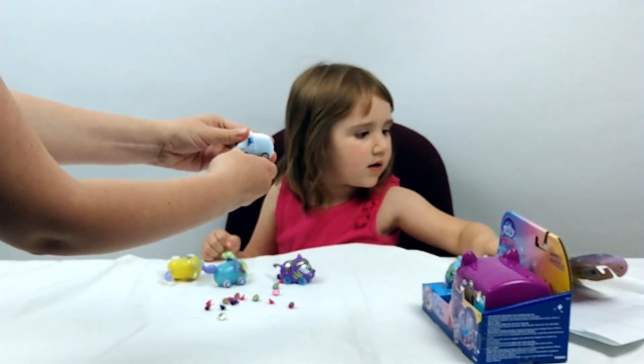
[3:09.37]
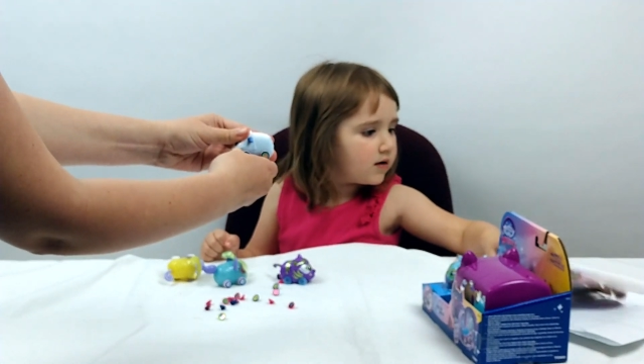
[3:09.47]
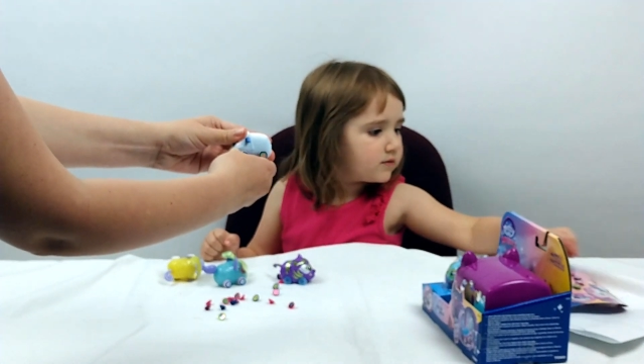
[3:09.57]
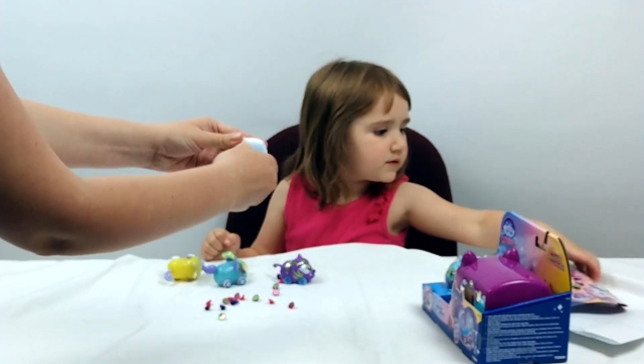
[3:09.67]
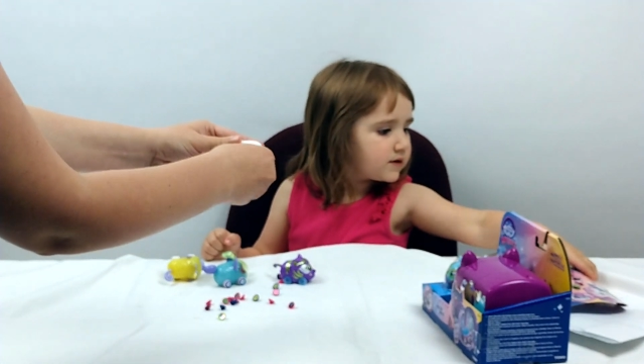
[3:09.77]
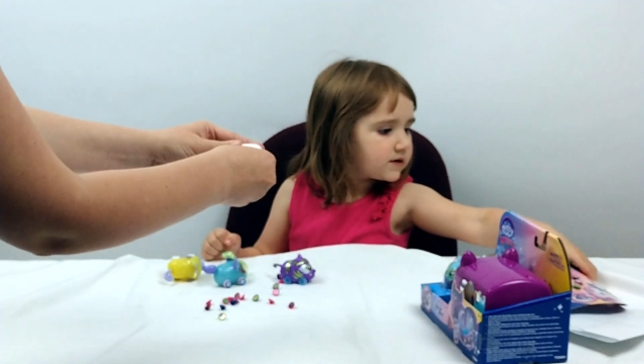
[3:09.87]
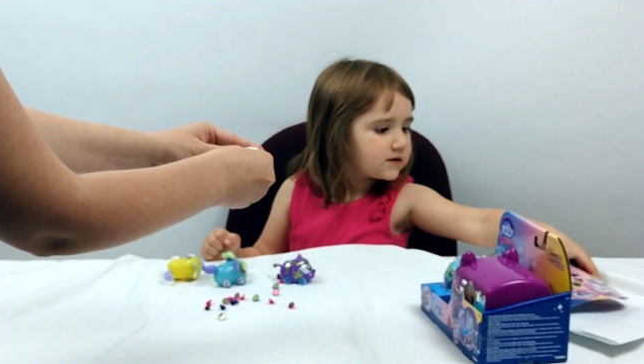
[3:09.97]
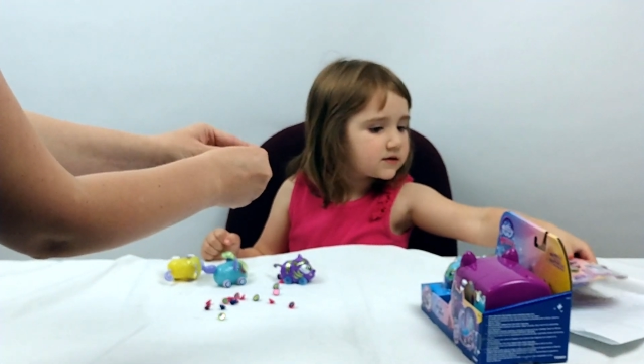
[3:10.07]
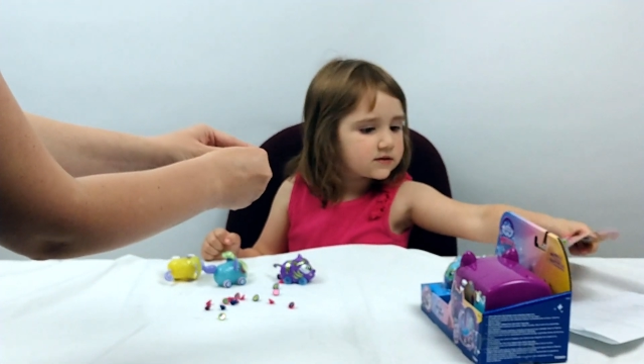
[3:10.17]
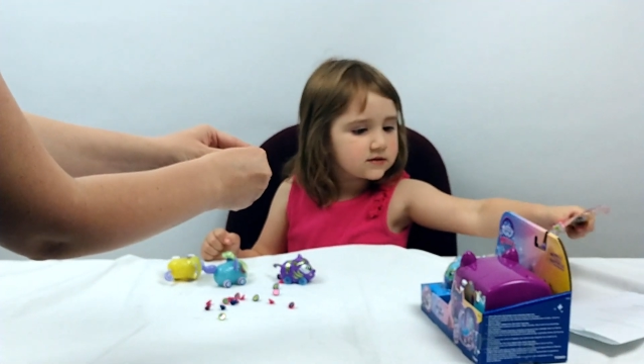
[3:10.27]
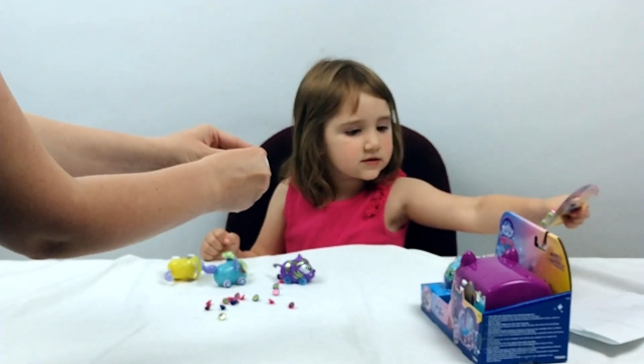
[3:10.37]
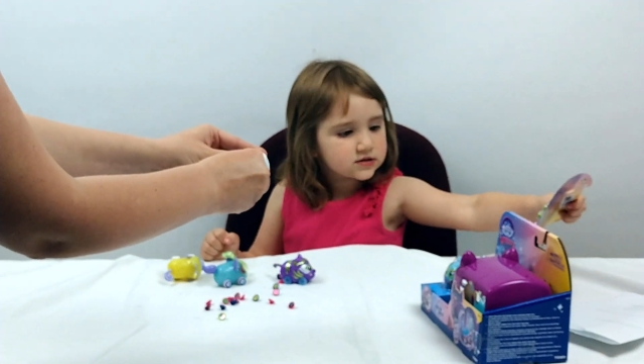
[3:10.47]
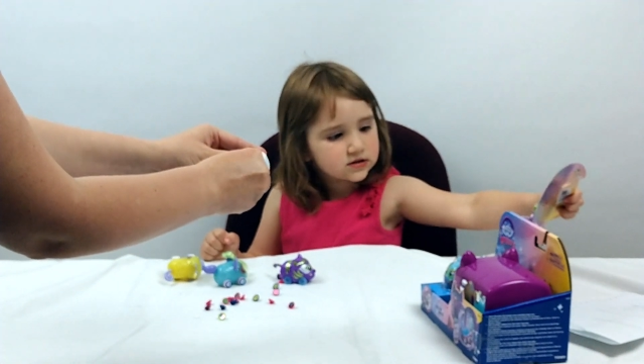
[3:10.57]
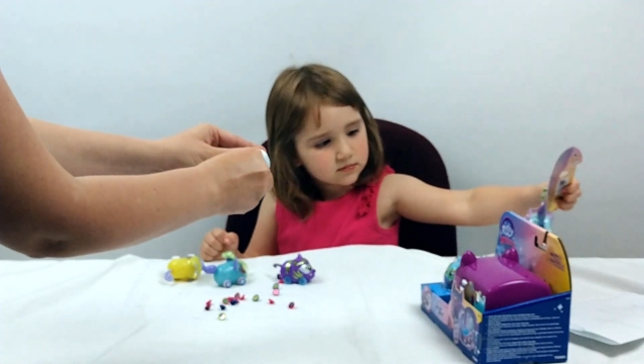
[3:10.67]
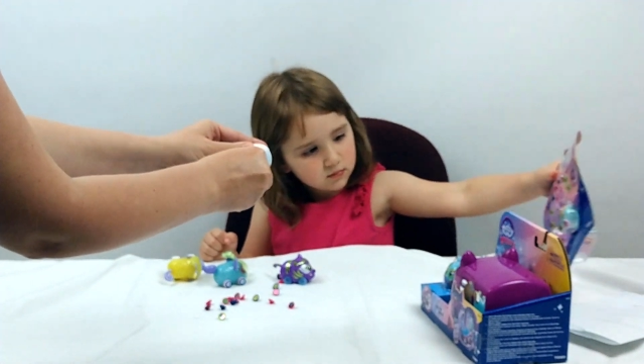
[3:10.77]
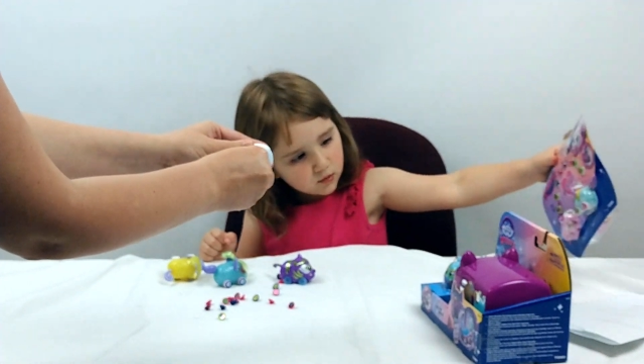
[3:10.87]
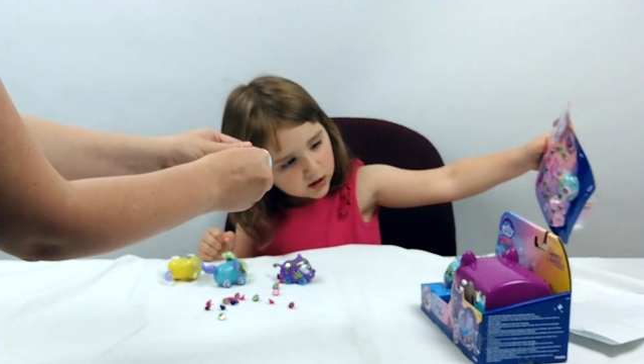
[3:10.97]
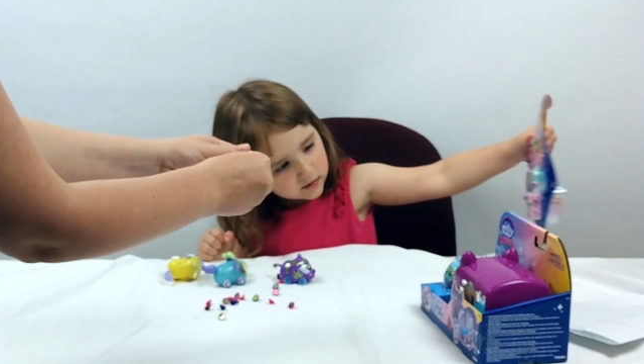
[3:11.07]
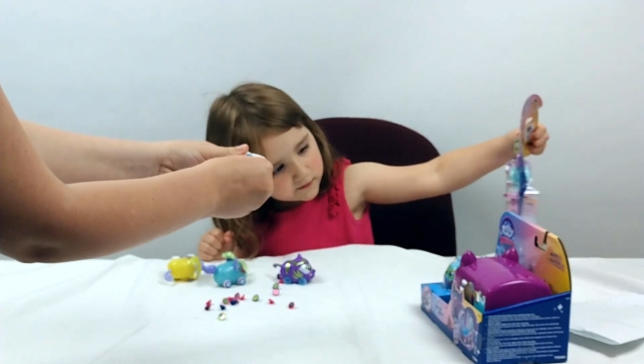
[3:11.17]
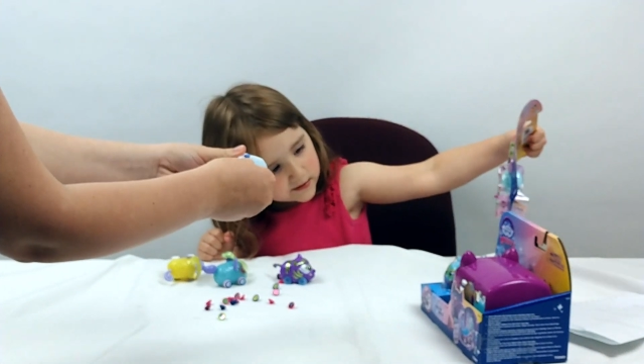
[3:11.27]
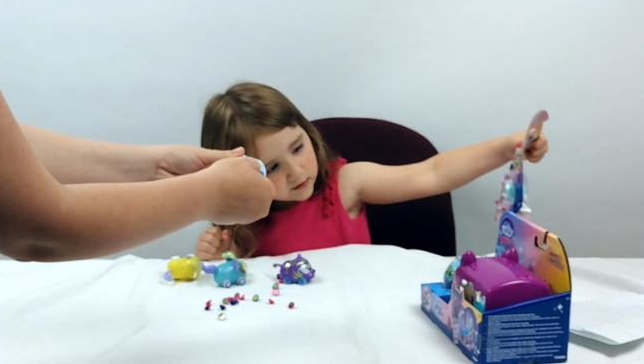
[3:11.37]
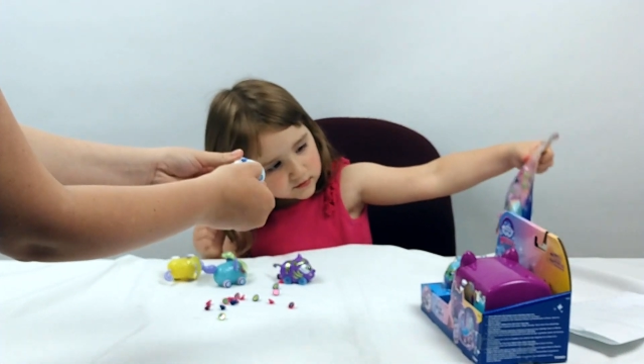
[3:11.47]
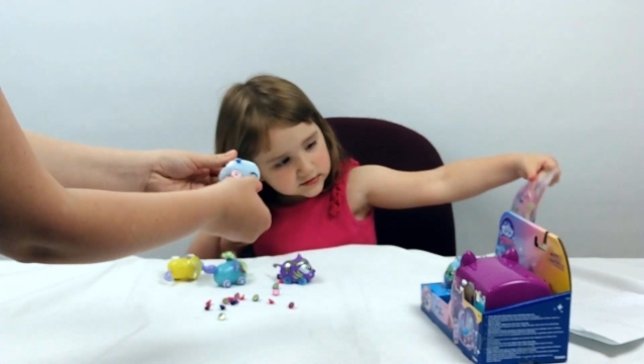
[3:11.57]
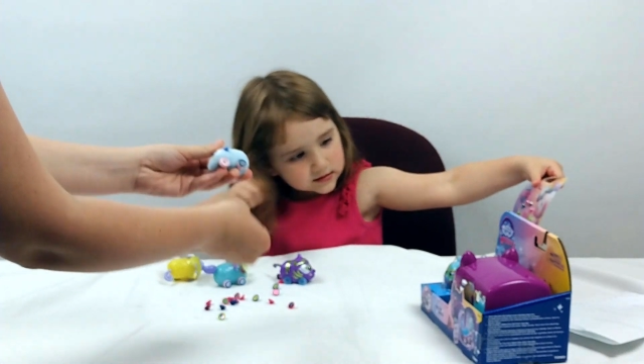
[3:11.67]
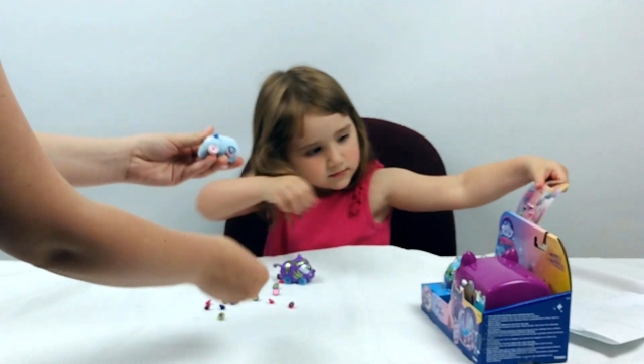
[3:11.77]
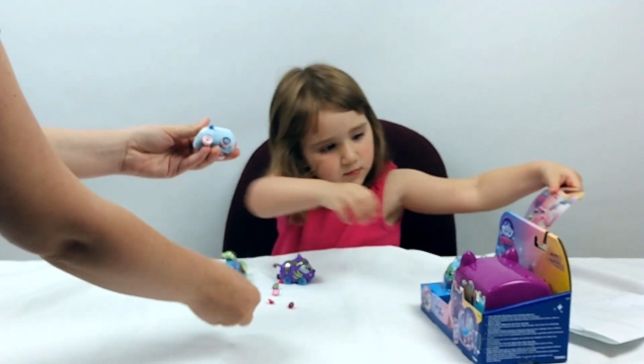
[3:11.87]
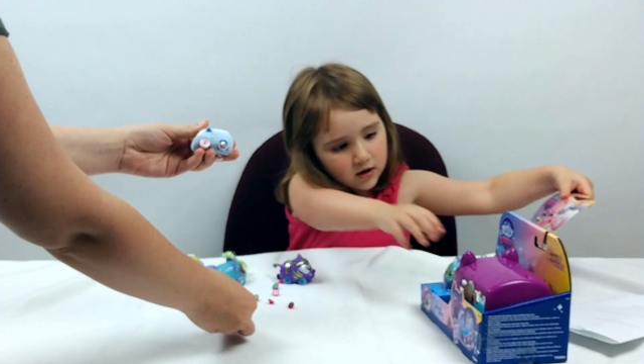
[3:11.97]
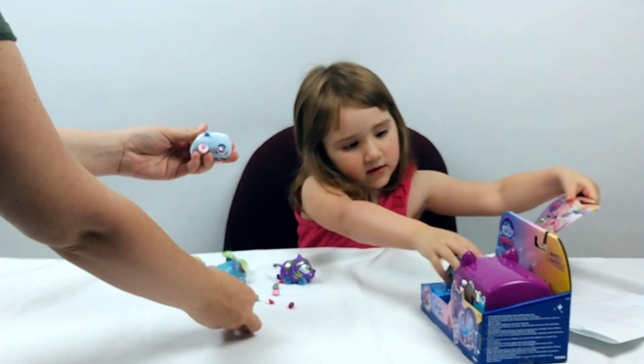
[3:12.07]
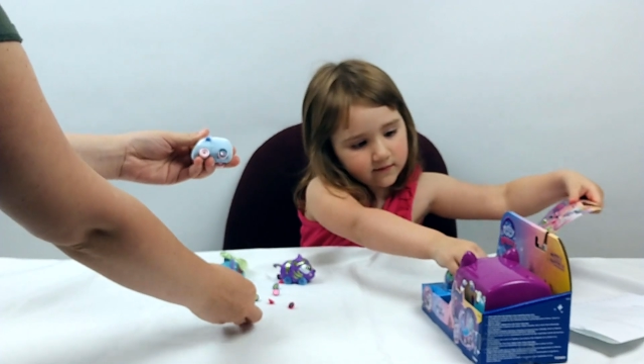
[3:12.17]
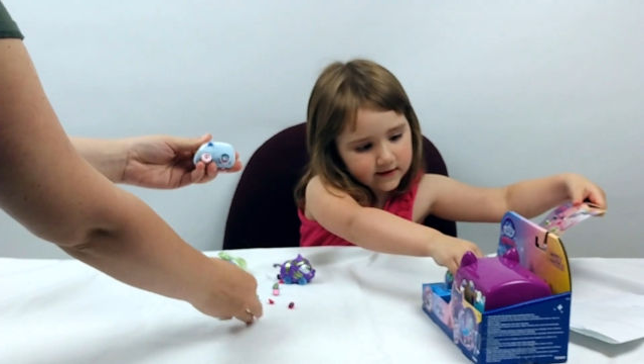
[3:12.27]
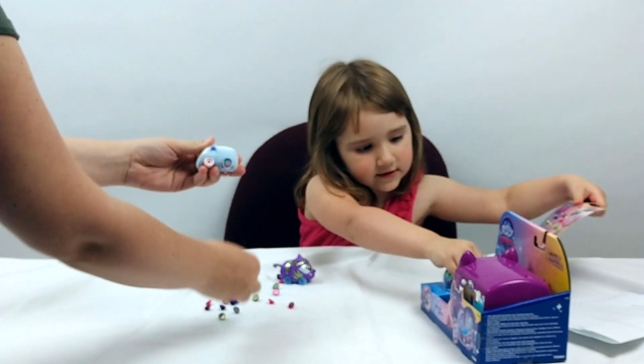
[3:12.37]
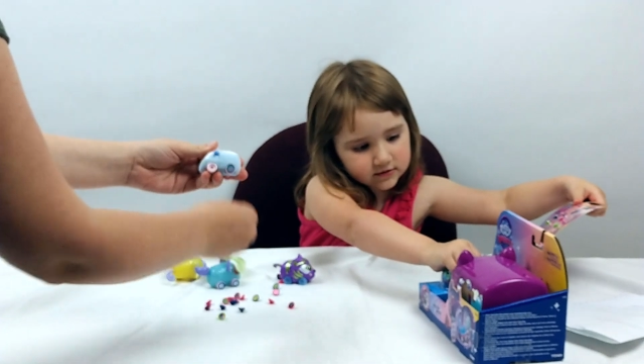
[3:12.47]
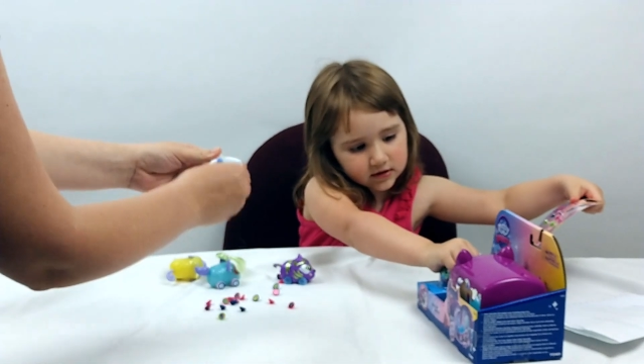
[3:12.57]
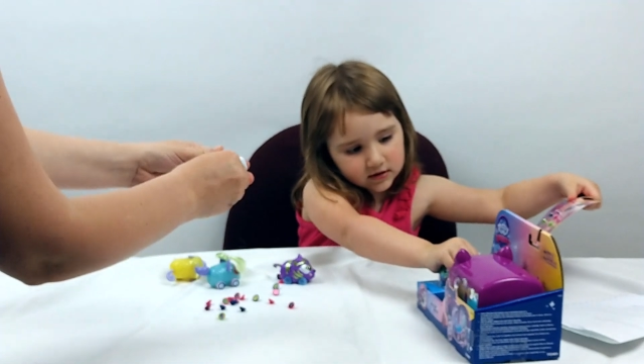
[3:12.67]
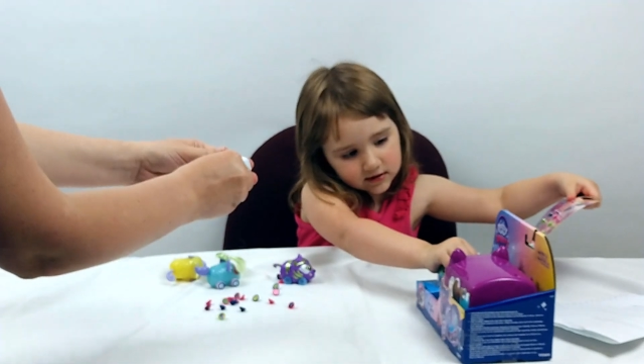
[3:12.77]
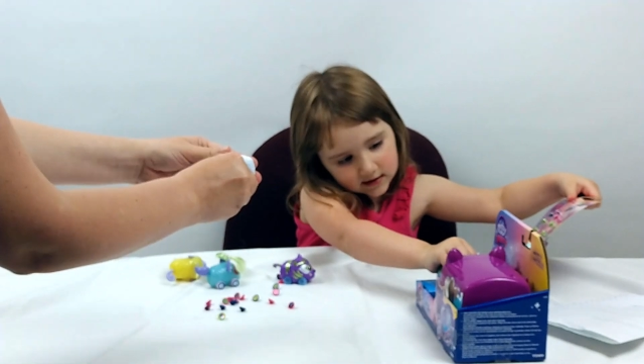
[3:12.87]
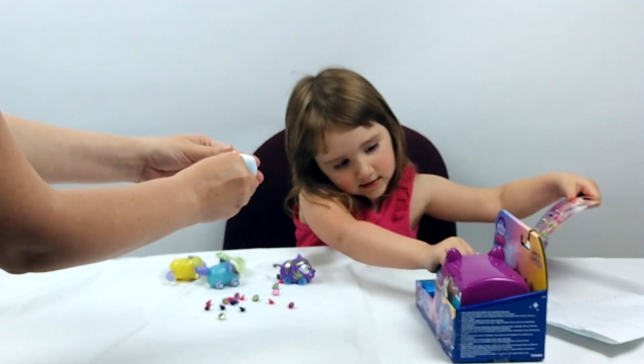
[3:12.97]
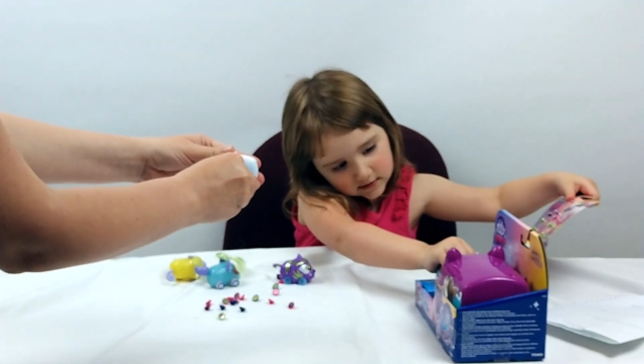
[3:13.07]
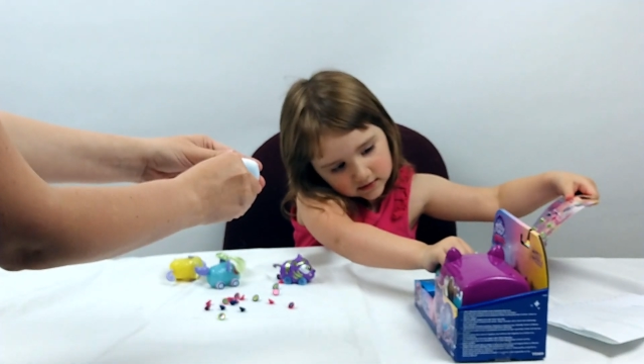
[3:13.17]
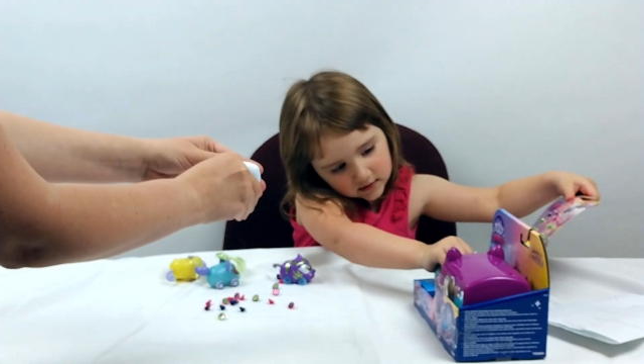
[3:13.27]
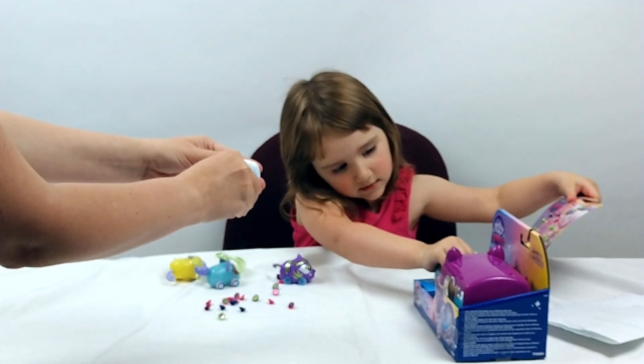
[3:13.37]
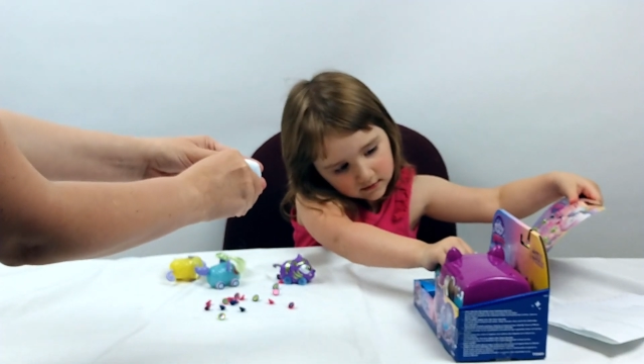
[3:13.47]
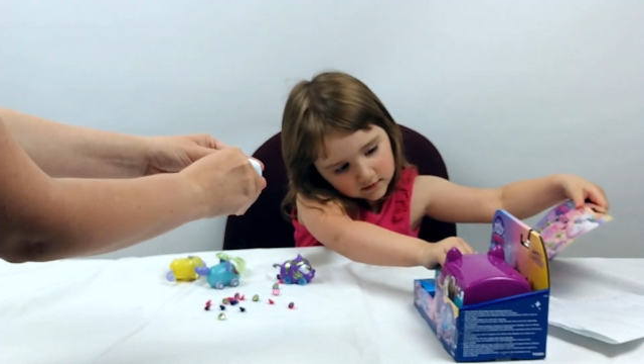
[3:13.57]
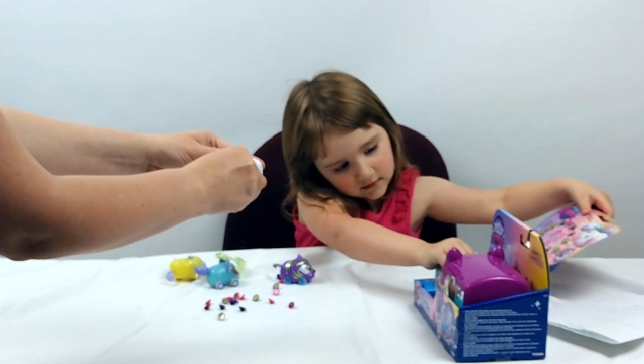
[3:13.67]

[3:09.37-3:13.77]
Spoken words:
And then there's some more wheels and more wheels on here too.